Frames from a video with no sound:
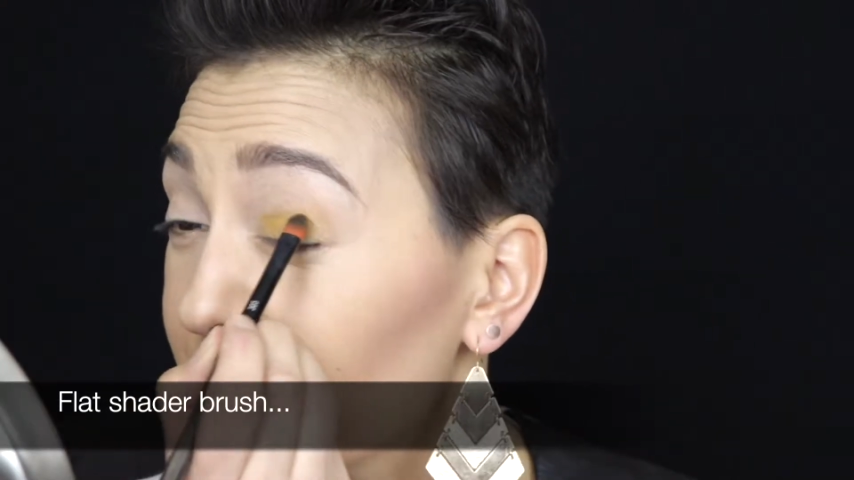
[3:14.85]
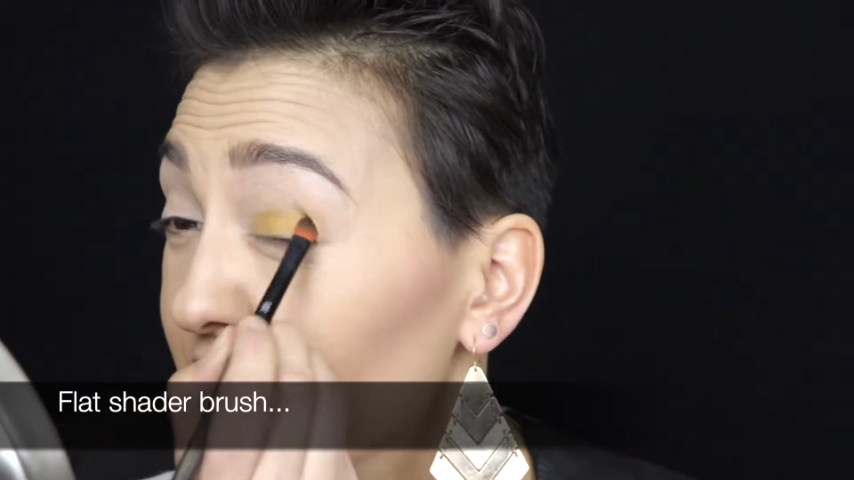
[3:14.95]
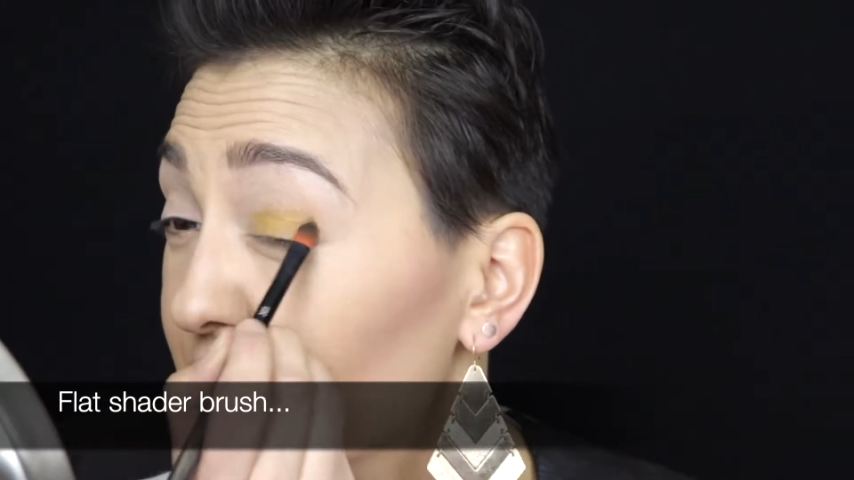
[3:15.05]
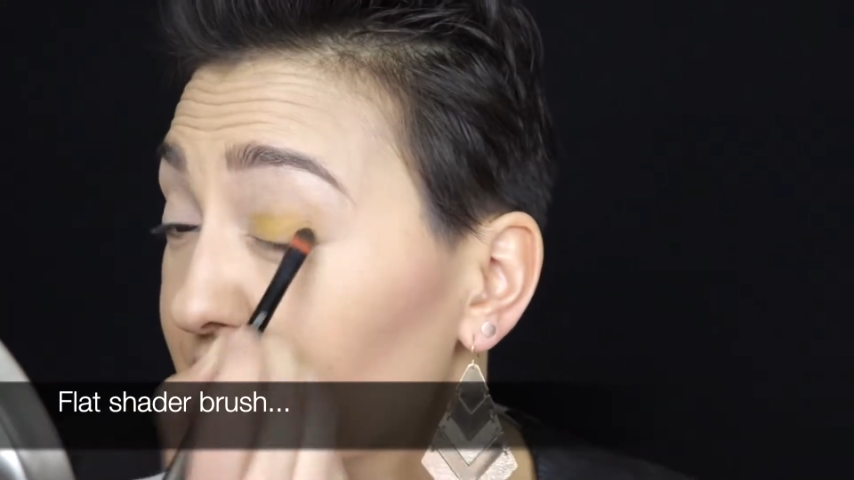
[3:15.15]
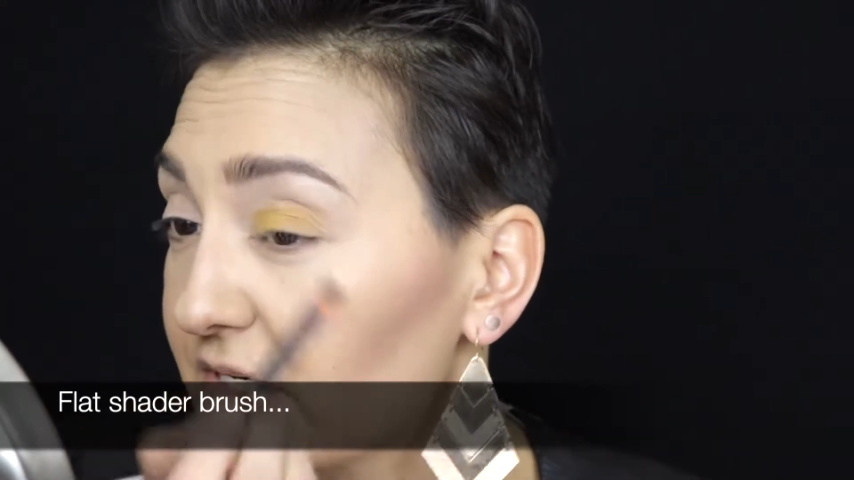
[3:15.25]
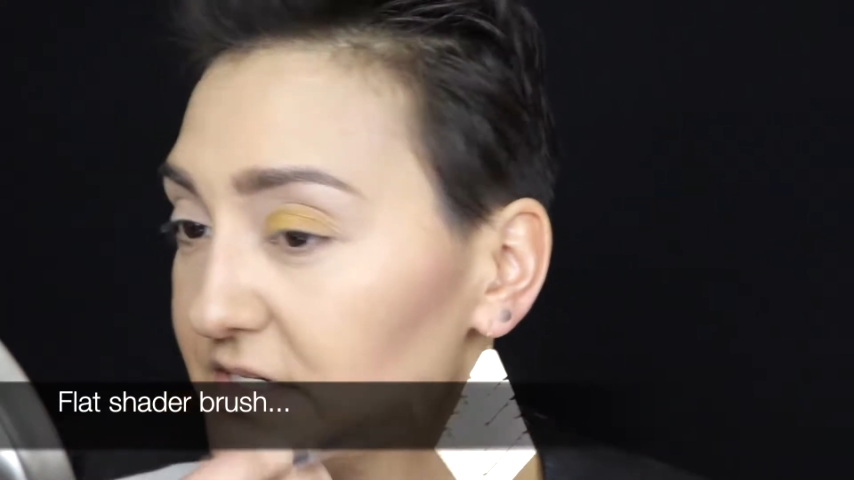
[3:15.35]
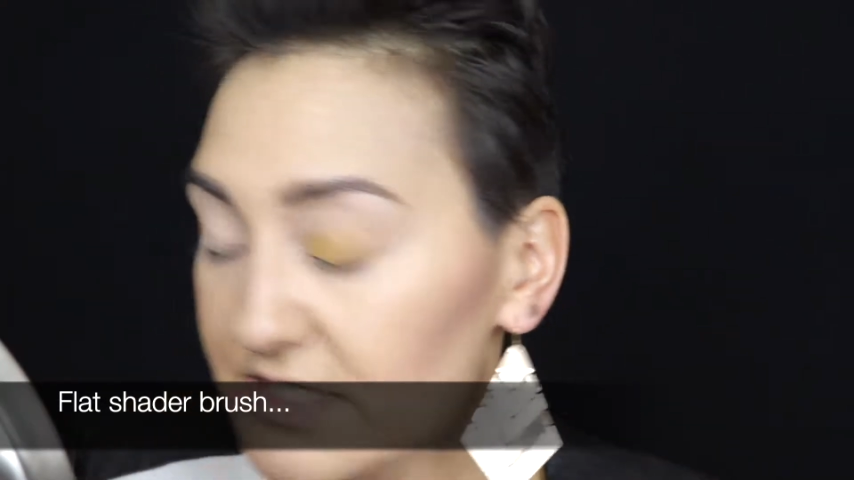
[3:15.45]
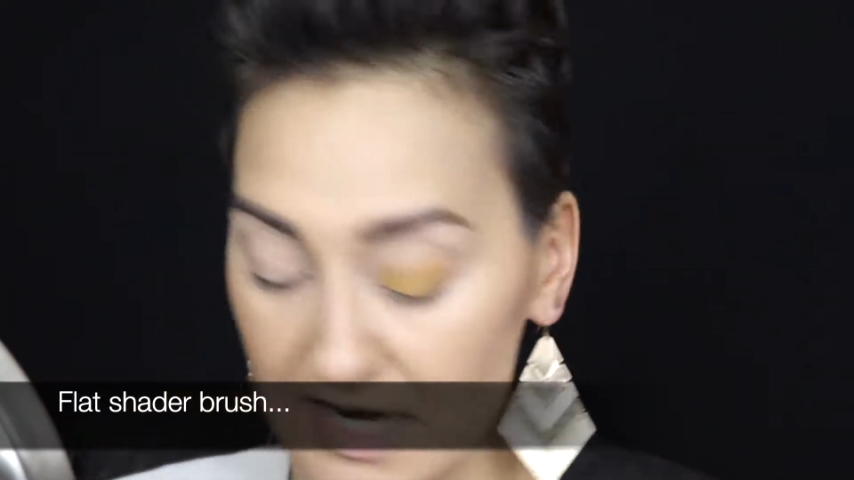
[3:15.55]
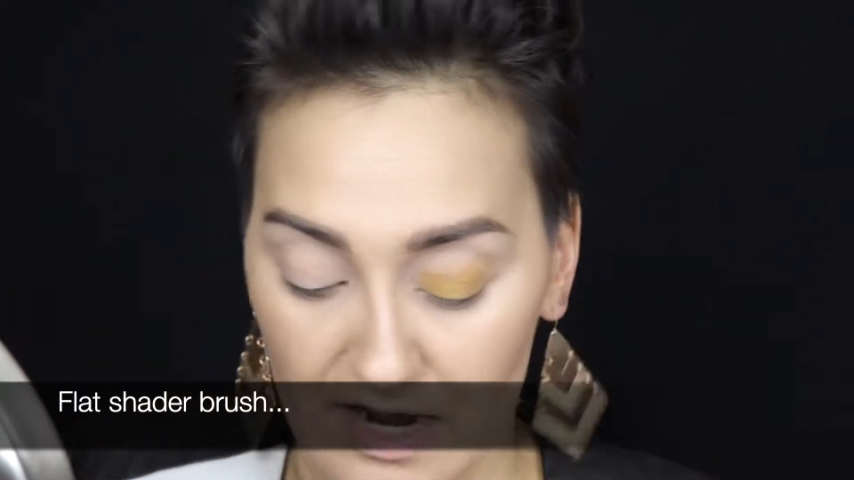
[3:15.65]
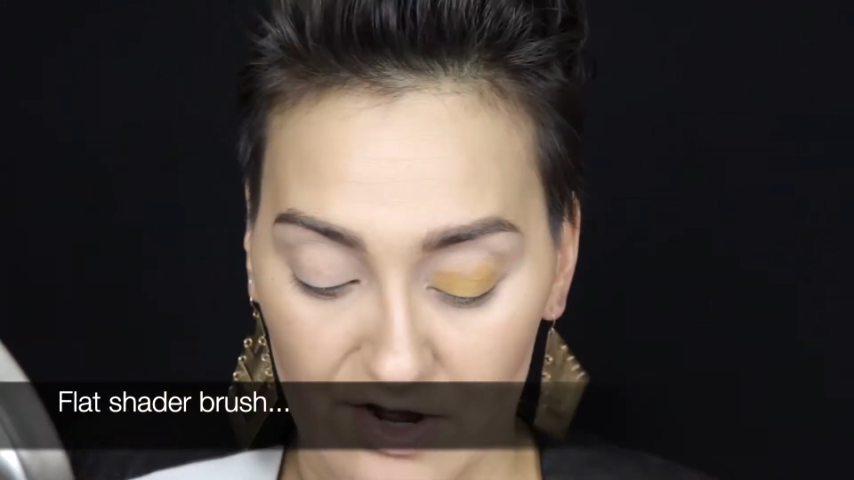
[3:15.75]
pigment
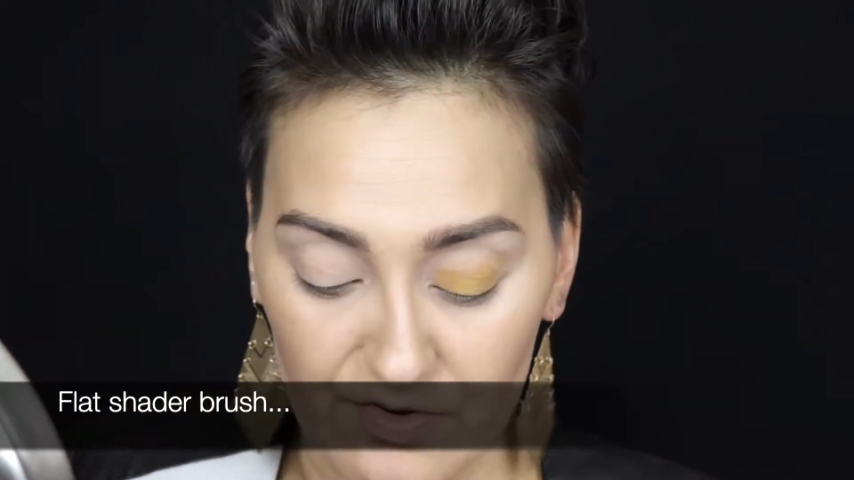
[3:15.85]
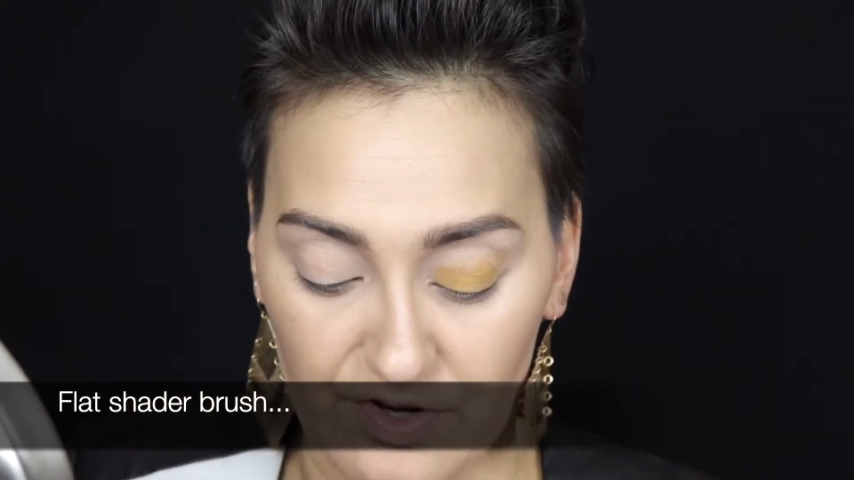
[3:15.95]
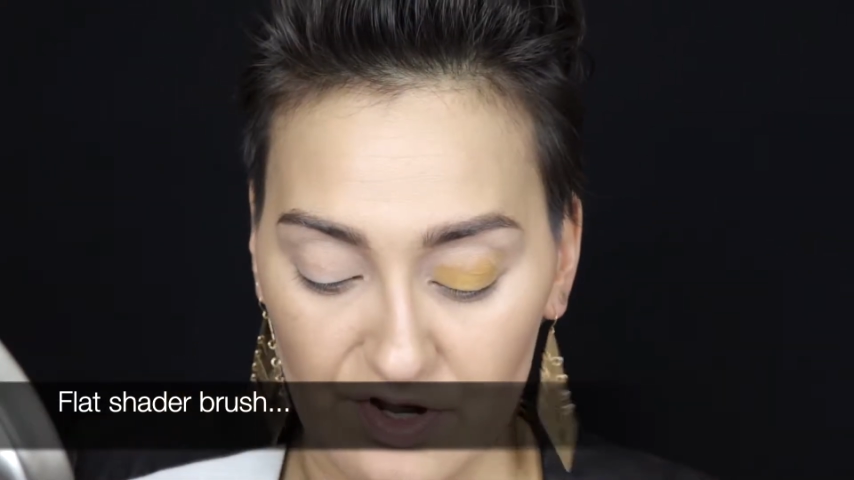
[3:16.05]
down